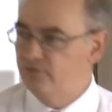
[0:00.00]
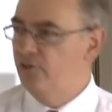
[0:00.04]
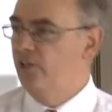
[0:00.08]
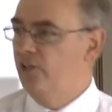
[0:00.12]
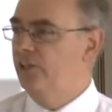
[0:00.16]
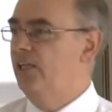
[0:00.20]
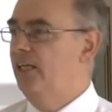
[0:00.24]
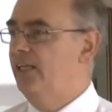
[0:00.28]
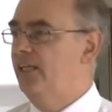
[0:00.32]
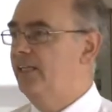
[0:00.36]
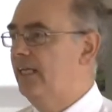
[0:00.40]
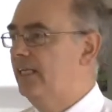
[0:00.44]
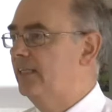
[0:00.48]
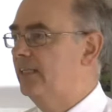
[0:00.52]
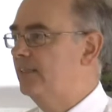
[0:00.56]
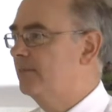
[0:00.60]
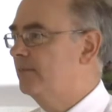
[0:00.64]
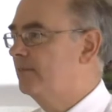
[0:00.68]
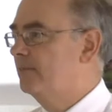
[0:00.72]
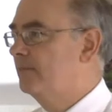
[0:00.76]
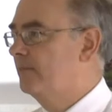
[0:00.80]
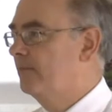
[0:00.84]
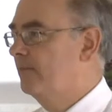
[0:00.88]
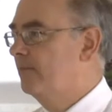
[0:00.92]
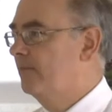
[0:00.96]
Right? Like that.
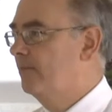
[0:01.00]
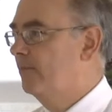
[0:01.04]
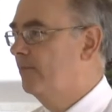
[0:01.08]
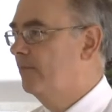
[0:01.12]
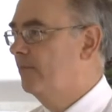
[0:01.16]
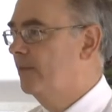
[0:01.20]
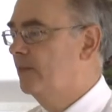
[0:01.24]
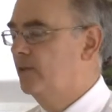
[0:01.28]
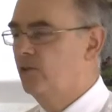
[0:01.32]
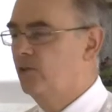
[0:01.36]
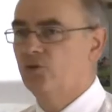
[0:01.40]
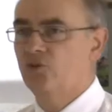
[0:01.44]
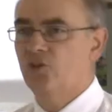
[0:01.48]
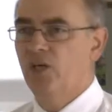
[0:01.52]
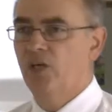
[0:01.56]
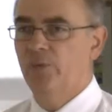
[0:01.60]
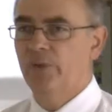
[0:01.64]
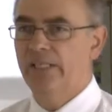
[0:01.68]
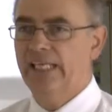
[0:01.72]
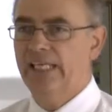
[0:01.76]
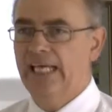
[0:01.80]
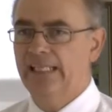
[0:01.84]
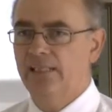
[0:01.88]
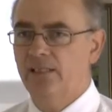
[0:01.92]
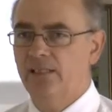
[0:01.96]
Don't try it
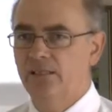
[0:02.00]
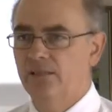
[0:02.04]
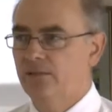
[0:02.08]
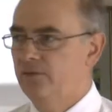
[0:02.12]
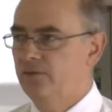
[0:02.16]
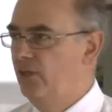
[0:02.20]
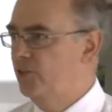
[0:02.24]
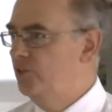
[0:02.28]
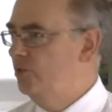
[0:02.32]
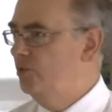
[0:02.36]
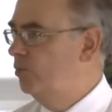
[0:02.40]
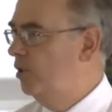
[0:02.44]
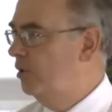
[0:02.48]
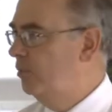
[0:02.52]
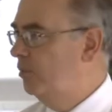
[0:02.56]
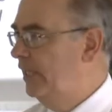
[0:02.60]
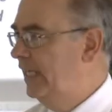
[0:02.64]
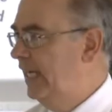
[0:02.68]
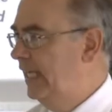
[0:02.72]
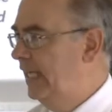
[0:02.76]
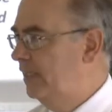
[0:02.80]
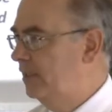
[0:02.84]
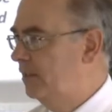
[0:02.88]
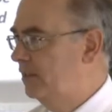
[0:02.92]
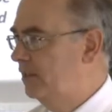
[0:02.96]
with cattle. Doesn't work with
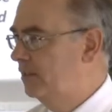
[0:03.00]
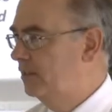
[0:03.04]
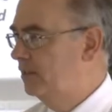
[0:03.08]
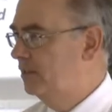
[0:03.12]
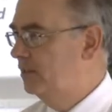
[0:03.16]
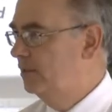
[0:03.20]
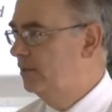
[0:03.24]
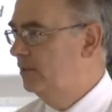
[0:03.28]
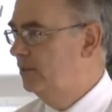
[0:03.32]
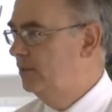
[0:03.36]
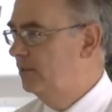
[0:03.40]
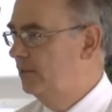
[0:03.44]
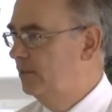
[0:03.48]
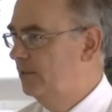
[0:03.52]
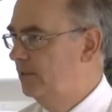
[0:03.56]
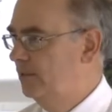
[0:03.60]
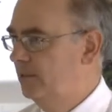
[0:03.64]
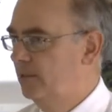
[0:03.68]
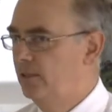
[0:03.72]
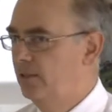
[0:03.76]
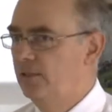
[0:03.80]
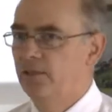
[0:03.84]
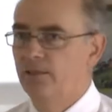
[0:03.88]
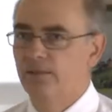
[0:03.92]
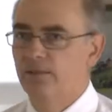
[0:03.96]
cattle.
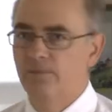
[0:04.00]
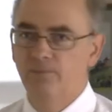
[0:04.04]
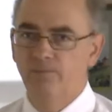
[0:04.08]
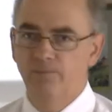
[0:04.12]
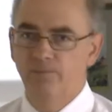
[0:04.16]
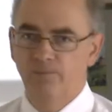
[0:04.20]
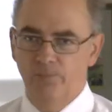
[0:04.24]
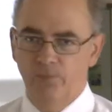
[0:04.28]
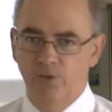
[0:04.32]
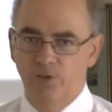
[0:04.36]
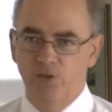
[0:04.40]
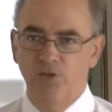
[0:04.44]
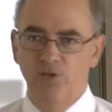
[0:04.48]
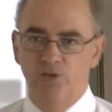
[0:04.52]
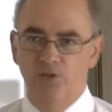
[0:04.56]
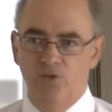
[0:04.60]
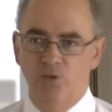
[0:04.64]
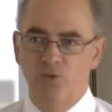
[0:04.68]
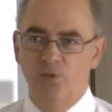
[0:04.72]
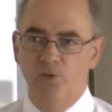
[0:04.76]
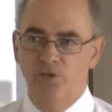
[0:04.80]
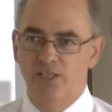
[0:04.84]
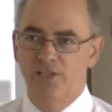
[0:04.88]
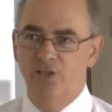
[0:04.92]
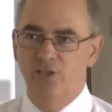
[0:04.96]
But you can do it
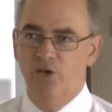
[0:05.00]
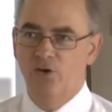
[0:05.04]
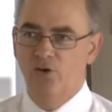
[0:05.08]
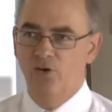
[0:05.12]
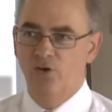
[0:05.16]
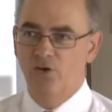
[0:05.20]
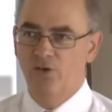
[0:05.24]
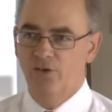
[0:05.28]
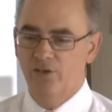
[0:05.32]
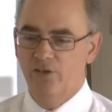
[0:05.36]
with a dog.